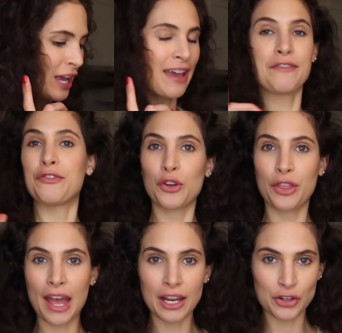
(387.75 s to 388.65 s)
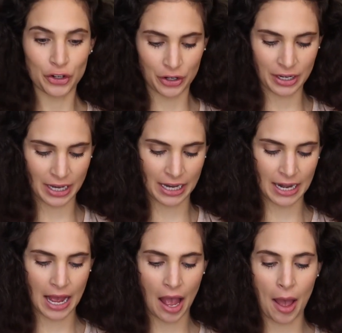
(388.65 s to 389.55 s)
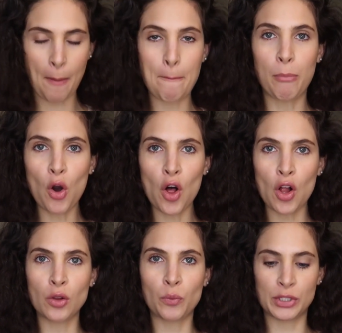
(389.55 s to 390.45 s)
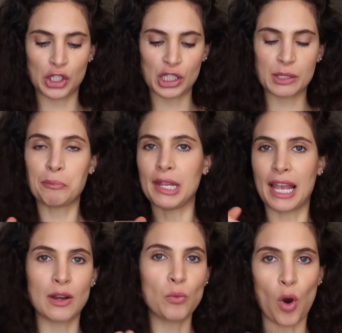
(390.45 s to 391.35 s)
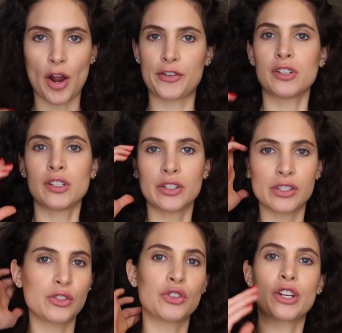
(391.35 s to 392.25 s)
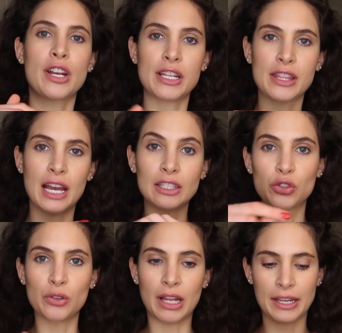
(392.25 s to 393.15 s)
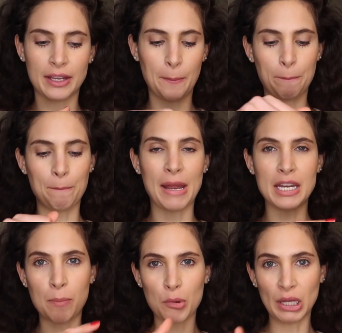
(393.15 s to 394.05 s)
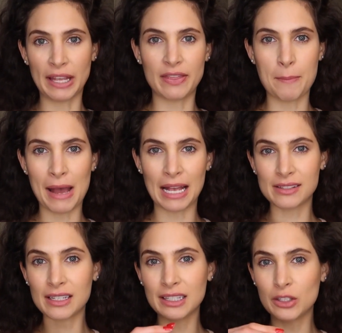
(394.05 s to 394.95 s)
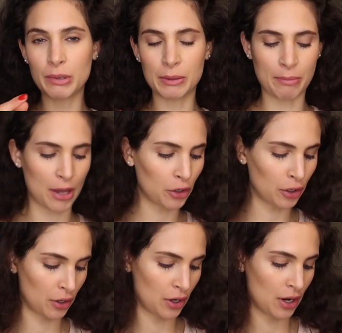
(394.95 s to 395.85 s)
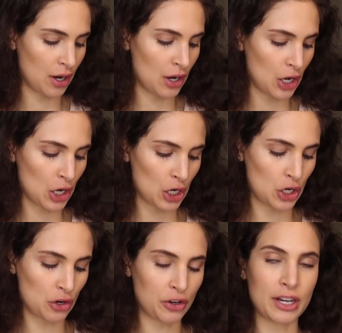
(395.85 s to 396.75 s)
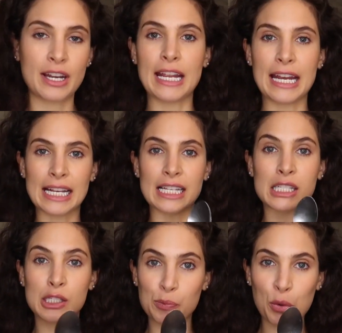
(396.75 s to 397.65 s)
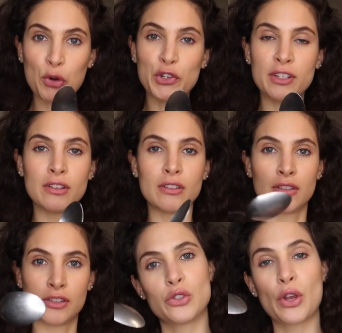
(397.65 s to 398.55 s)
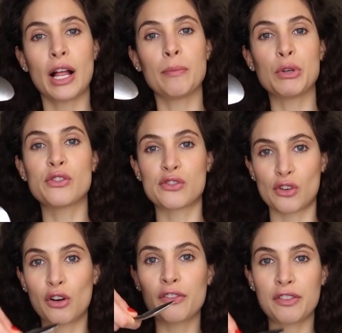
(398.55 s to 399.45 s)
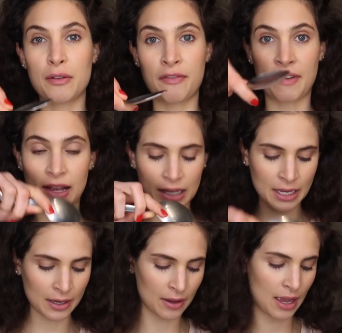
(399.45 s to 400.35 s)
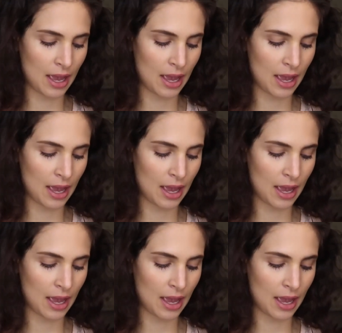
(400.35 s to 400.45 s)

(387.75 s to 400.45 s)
And for that, you're gonna need a bowl with just plain water, because you're gonna need that to like manipulate the masa a little bit better. You're gonna need a spoon to help you serve the filling,